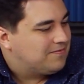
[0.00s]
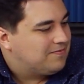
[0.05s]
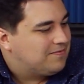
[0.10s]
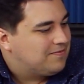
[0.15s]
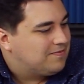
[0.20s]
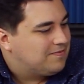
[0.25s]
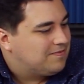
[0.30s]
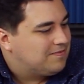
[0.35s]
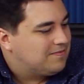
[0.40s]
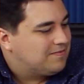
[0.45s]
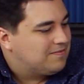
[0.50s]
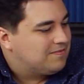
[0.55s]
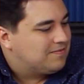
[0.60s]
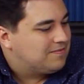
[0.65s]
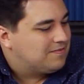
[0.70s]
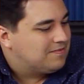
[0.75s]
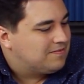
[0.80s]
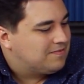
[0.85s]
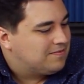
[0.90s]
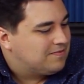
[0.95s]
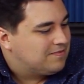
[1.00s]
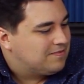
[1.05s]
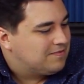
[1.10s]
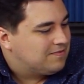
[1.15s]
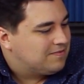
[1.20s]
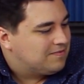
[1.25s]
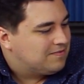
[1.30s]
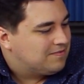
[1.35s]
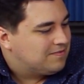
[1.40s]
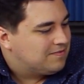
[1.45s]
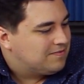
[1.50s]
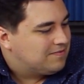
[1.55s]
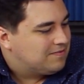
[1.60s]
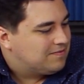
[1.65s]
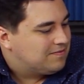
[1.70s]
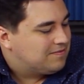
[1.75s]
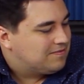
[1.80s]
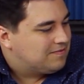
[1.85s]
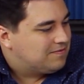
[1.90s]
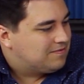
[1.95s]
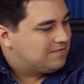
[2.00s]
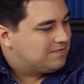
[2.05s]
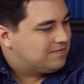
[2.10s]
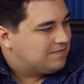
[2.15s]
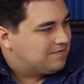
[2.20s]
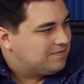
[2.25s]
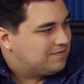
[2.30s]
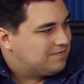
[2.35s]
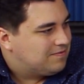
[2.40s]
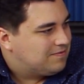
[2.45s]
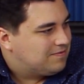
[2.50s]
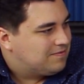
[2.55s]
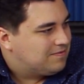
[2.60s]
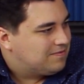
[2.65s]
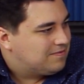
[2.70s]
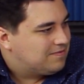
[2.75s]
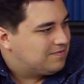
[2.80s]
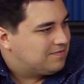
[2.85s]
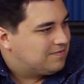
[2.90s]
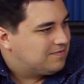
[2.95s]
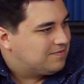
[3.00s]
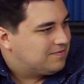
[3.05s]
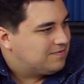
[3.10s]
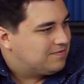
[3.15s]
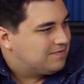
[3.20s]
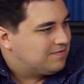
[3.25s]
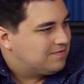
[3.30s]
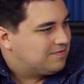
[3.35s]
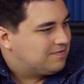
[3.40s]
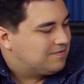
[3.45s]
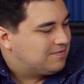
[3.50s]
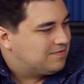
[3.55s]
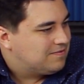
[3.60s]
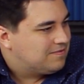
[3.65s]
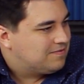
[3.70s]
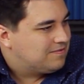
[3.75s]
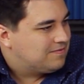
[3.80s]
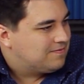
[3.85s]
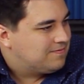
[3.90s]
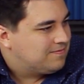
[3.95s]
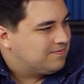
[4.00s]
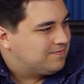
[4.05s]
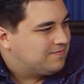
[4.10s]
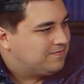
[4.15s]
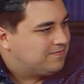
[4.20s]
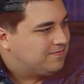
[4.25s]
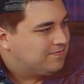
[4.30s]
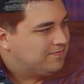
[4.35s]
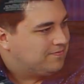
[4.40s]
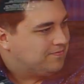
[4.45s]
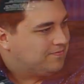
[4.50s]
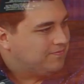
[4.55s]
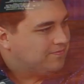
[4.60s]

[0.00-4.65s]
This person isn't speaking.